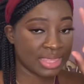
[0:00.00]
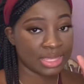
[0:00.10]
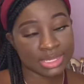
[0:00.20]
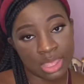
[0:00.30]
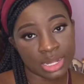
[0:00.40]

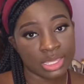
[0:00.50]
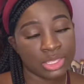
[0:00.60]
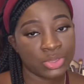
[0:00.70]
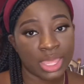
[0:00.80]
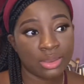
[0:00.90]
on it.
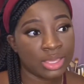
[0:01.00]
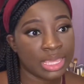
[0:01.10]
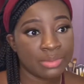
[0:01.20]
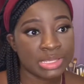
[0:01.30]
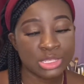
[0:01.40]
It
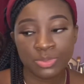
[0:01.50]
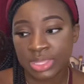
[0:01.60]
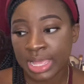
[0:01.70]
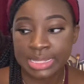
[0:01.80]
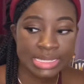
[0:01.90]
can be
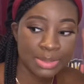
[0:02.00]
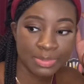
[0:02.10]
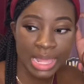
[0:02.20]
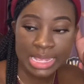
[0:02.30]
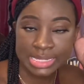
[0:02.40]
something as
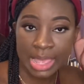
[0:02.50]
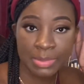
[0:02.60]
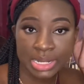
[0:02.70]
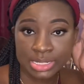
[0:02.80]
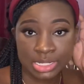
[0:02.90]
simple as the
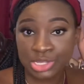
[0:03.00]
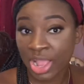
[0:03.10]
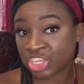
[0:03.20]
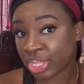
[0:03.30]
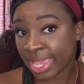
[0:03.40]
ability to
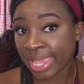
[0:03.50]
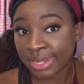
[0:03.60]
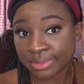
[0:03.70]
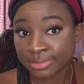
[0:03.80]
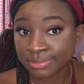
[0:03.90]
scratch your
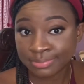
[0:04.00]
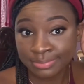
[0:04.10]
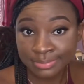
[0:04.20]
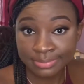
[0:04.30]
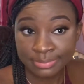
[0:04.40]
head.
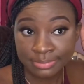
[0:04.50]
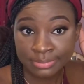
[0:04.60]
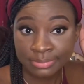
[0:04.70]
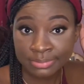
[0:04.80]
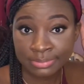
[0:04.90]

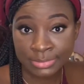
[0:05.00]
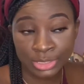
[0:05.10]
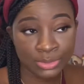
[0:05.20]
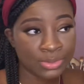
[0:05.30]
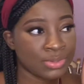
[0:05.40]
You
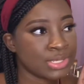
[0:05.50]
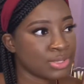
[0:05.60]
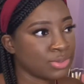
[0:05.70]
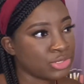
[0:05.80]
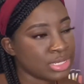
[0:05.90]
know,
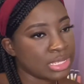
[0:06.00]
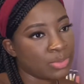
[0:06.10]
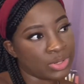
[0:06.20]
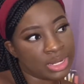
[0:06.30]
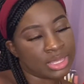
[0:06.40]
so just
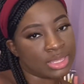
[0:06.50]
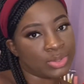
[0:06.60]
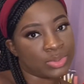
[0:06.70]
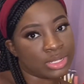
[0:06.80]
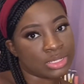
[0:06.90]
about anything
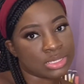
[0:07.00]
works.